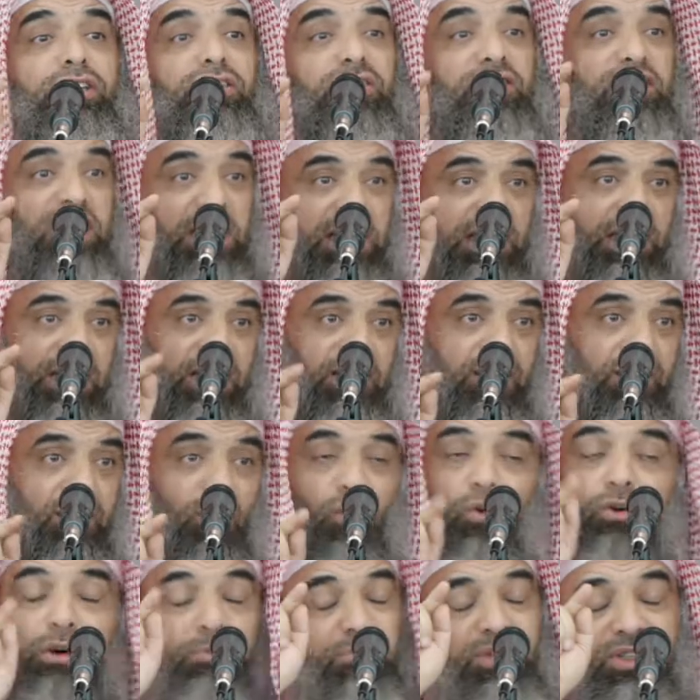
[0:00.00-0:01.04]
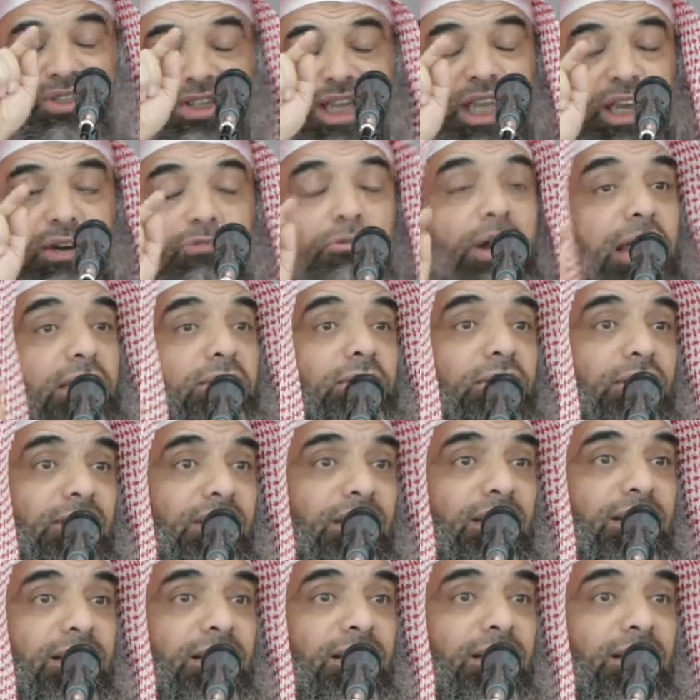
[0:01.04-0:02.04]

sin, or a mistake rather,